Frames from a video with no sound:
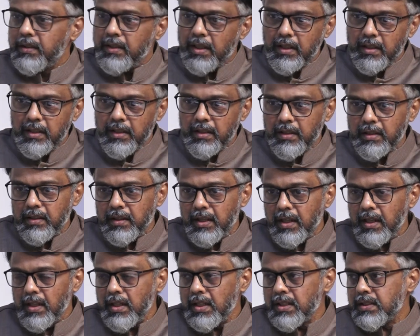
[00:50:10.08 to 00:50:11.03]
then
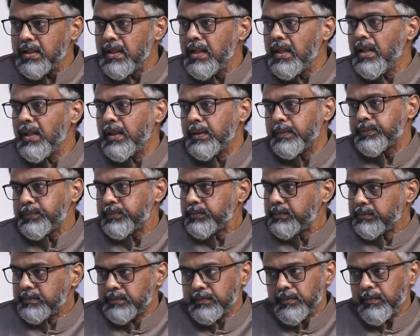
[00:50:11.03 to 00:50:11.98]
they easily
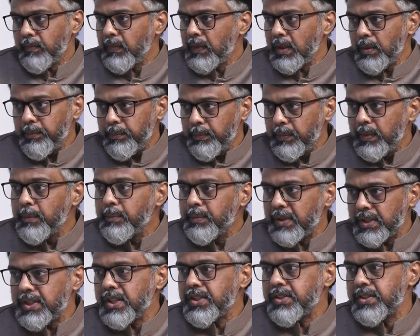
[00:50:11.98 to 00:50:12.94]

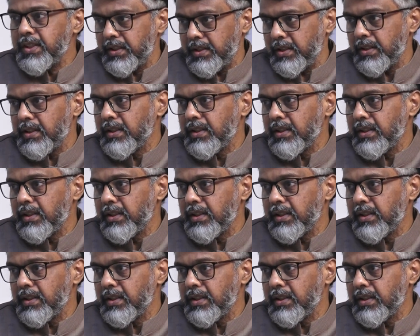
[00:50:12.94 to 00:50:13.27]
purchased it.